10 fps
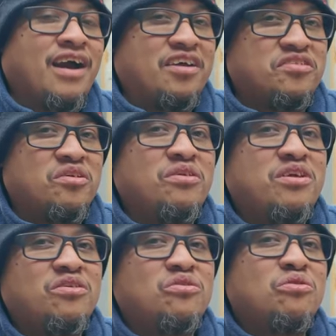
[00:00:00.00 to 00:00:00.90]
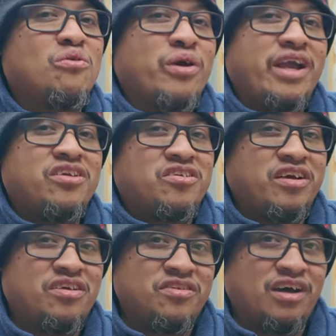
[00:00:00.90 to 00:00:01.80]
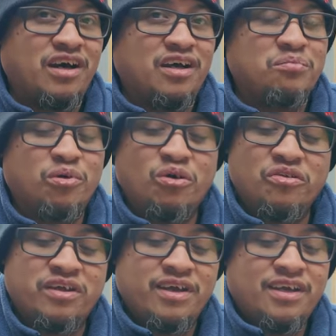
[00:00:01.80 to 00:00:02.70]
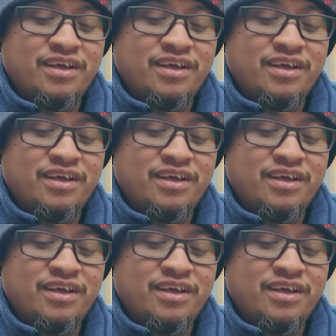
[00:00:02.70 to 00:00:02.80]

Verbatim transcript: I still need to do a range test on both